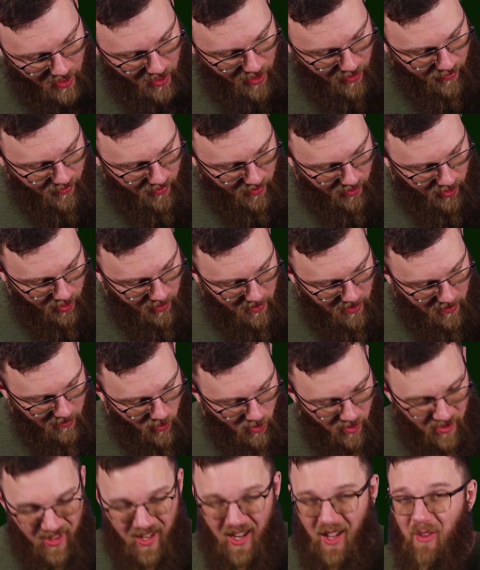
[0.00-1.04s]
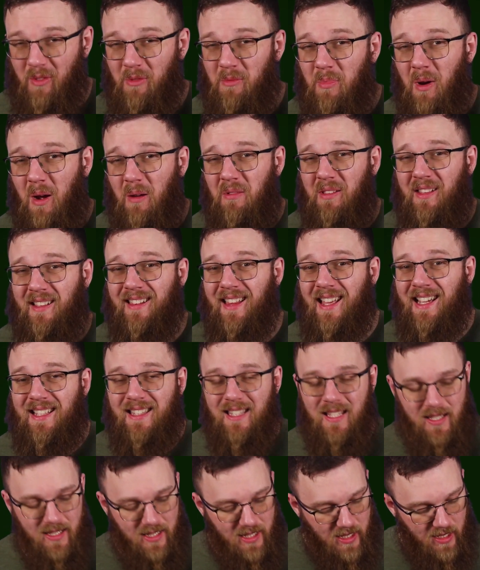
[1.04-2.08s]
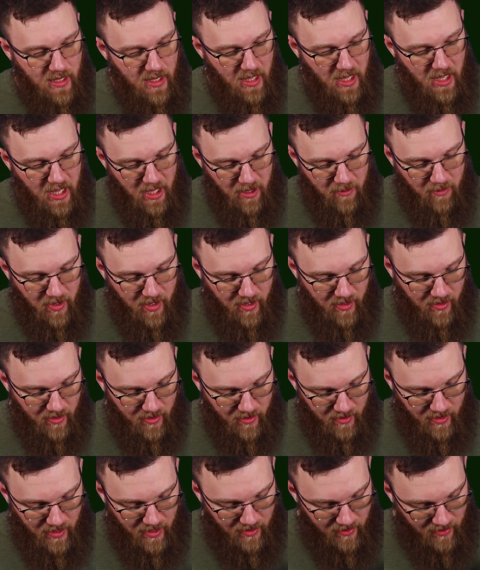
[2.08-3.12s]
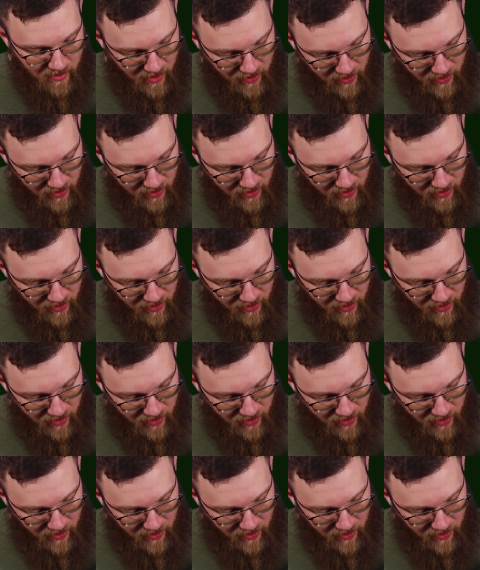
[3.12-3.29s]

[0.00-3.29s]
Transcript: off a little bit more than I would probably like to see. But again,